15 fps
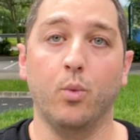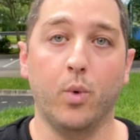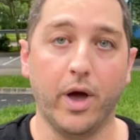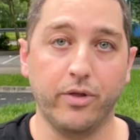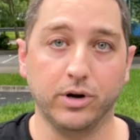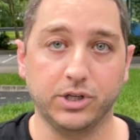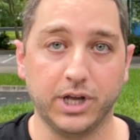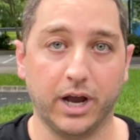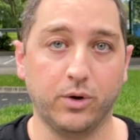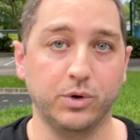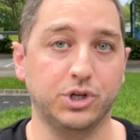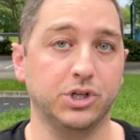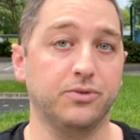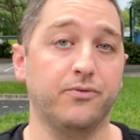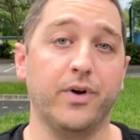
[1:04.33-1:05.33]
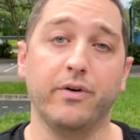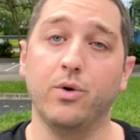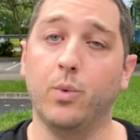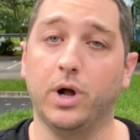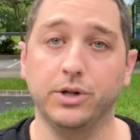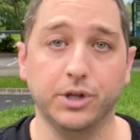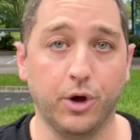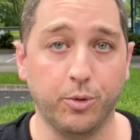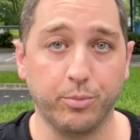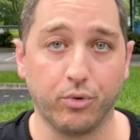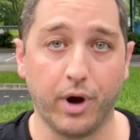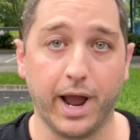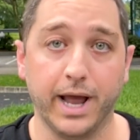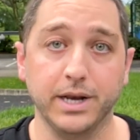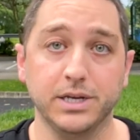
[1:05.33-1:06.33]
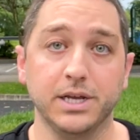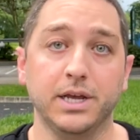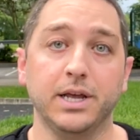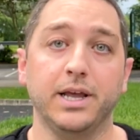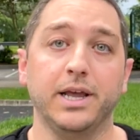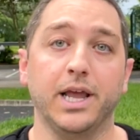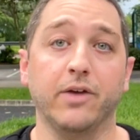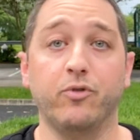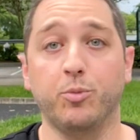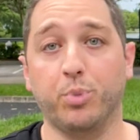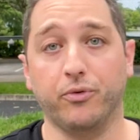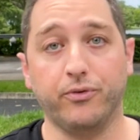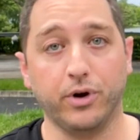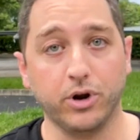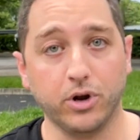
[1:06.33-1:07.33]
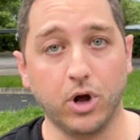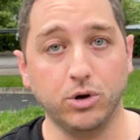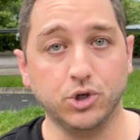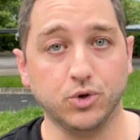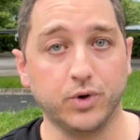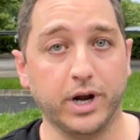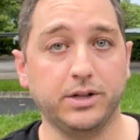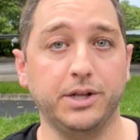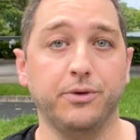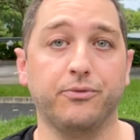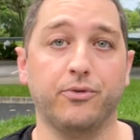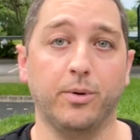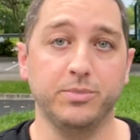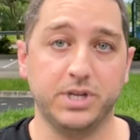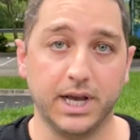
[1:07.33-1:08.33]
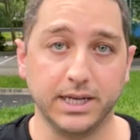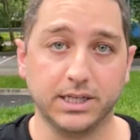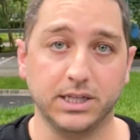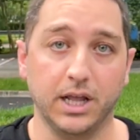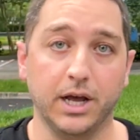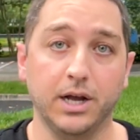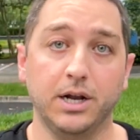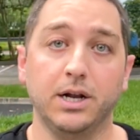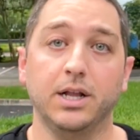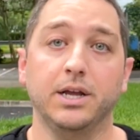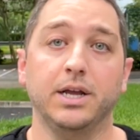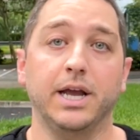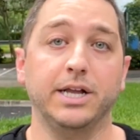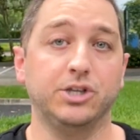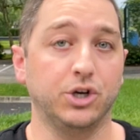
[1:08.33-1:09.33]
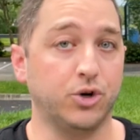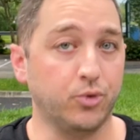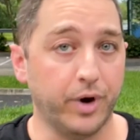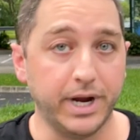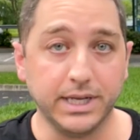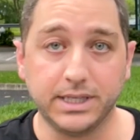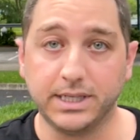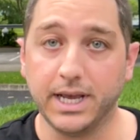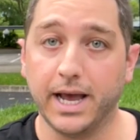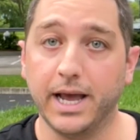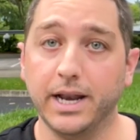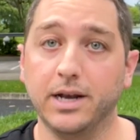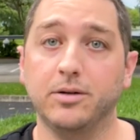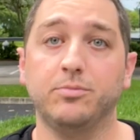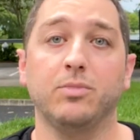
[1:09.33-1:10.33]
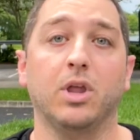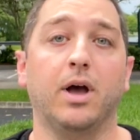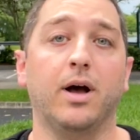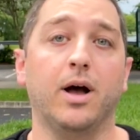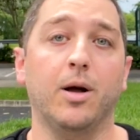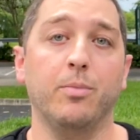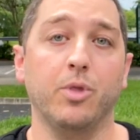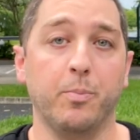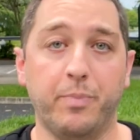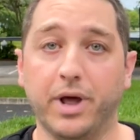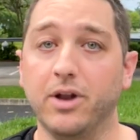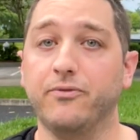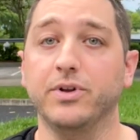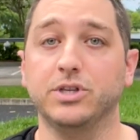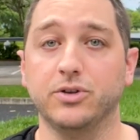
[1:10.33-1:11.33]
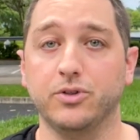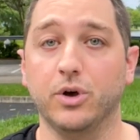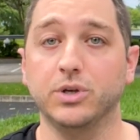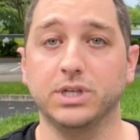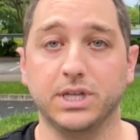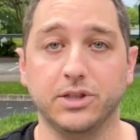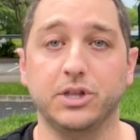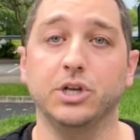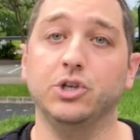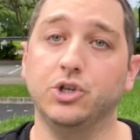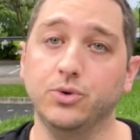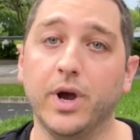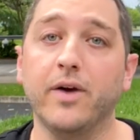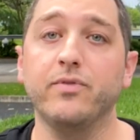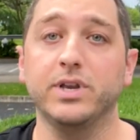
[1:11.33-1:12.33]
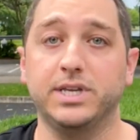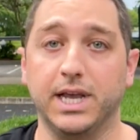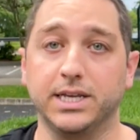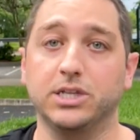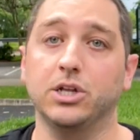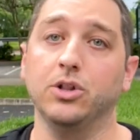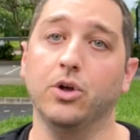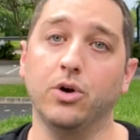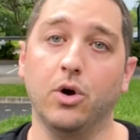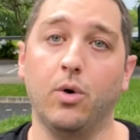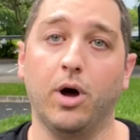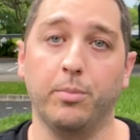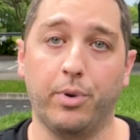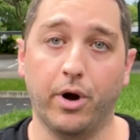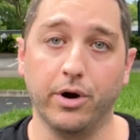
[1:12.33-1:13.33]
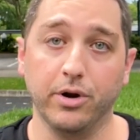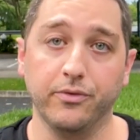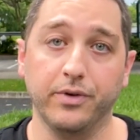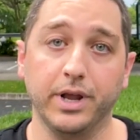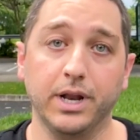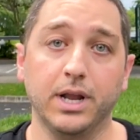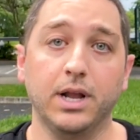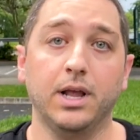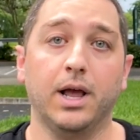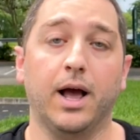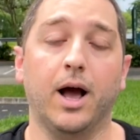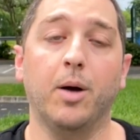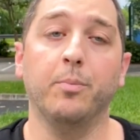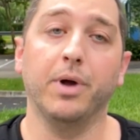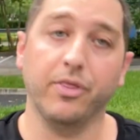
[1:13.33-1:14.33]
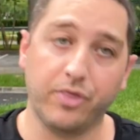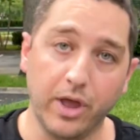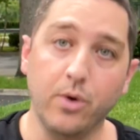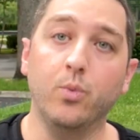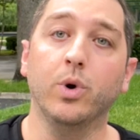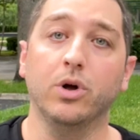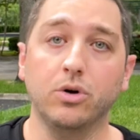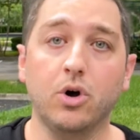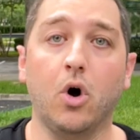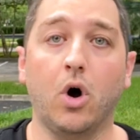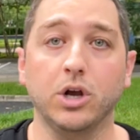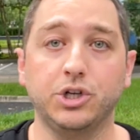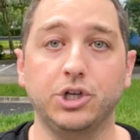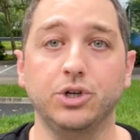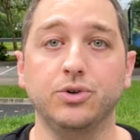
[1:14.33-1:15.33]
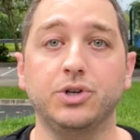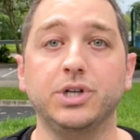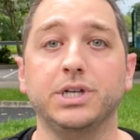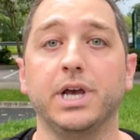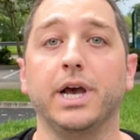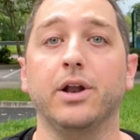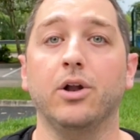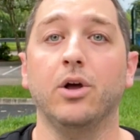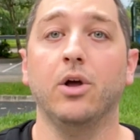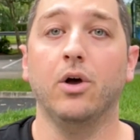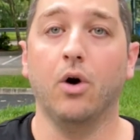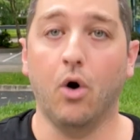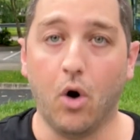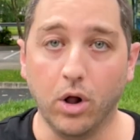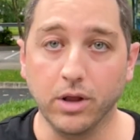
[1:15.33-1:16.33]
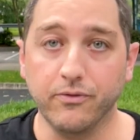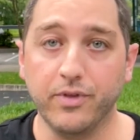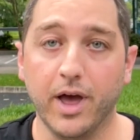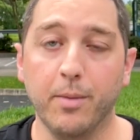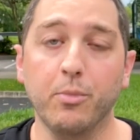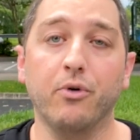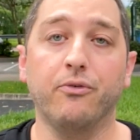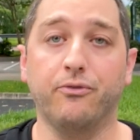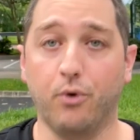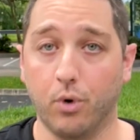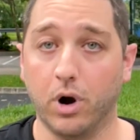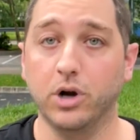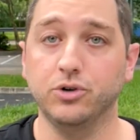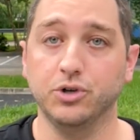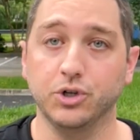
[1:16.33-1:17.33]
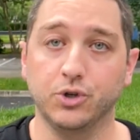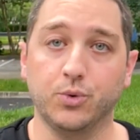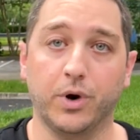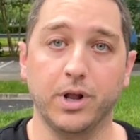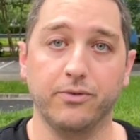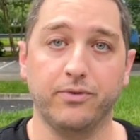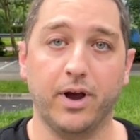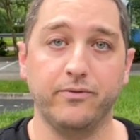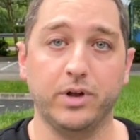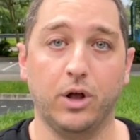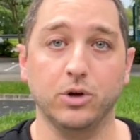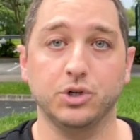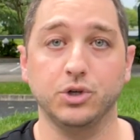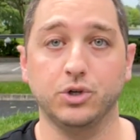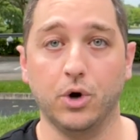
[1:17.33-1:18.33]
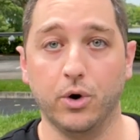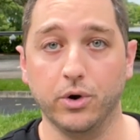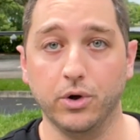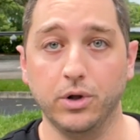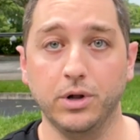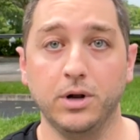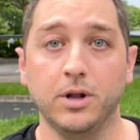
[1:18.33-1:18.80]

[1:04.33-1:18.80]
WeatherTech, which is a very well-known brand. If you prefer to go directly from Tesla, it's a great set. The benefits of those is that they do have the Tesla logo on part of it, but they will cost you to get all of them $425 in total.